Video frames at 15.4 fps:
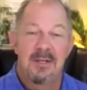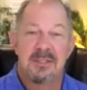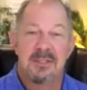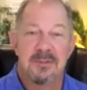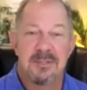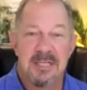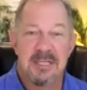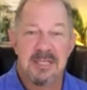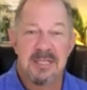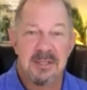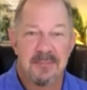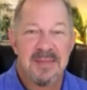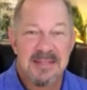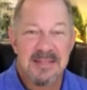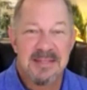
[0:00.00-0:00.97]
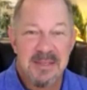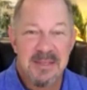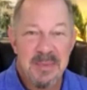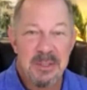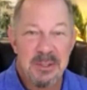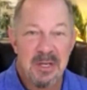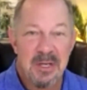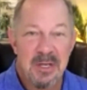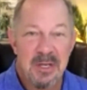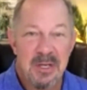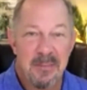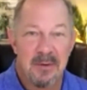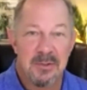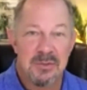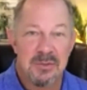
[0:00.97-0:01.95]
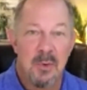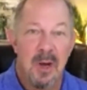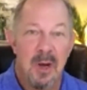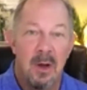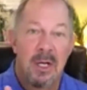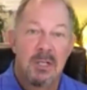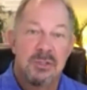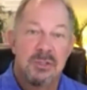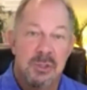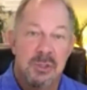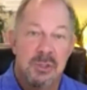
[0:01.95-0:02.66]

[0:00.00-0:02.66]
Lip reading: And here's a little secret. It's going to make your day better as well.